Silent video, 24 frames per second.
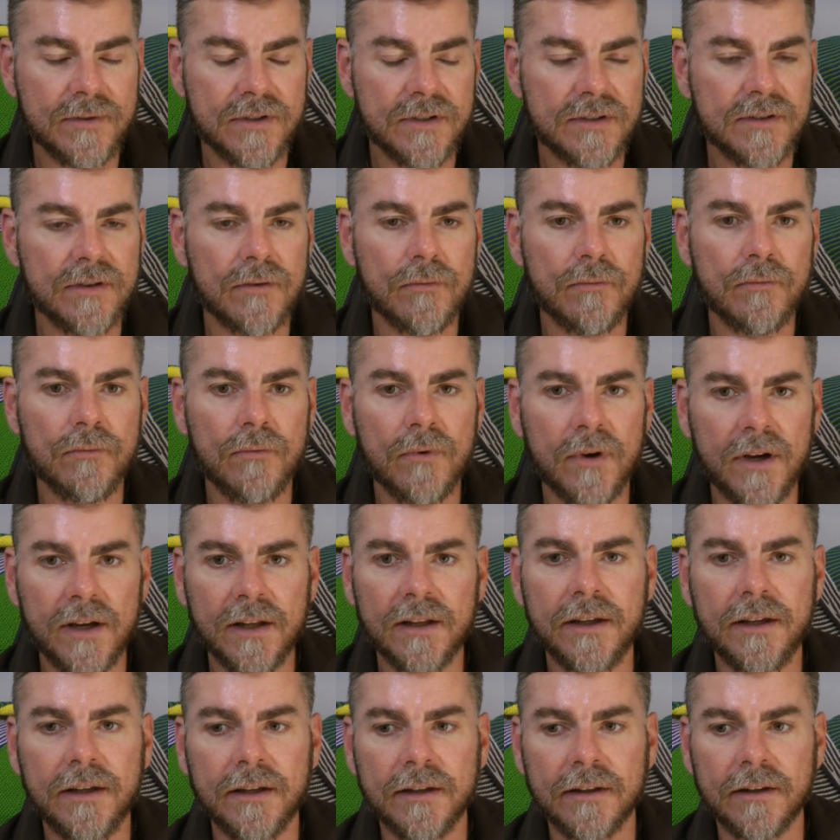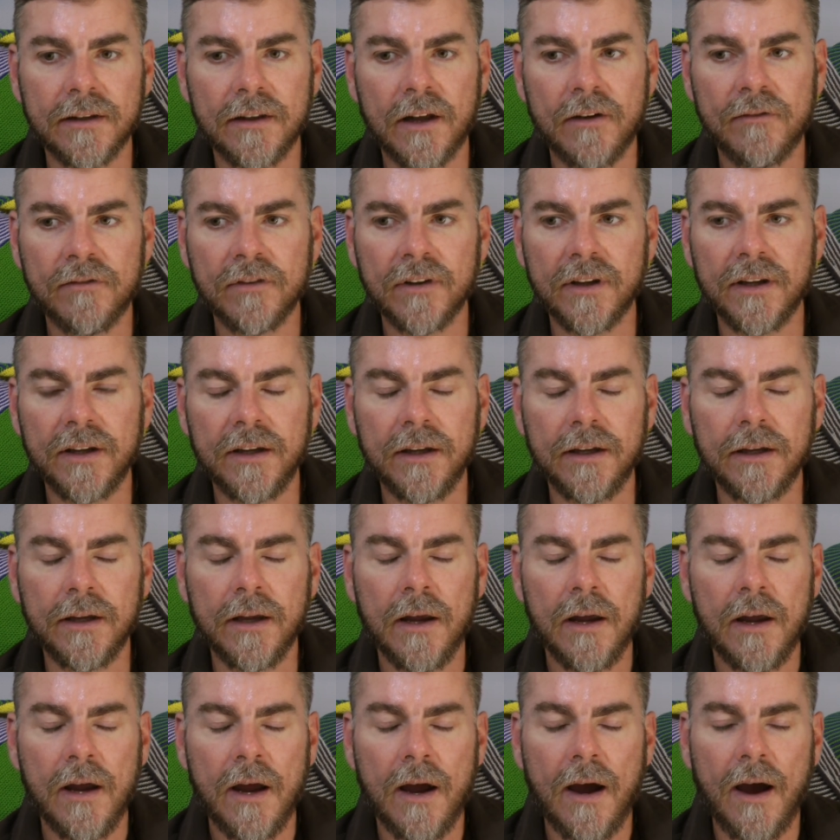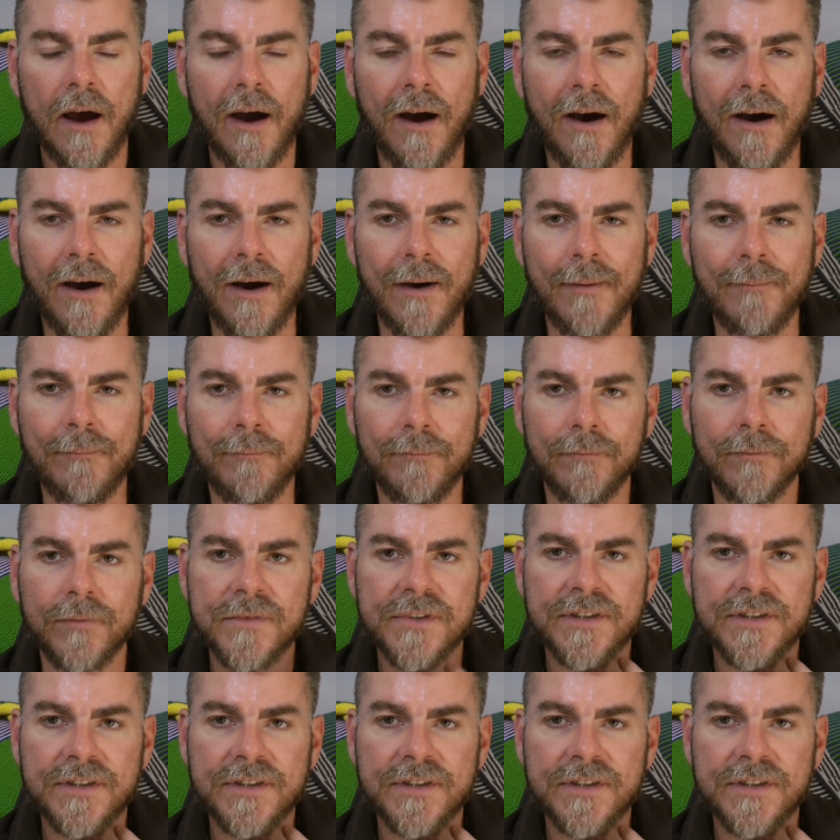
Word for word: which is a really lovely um,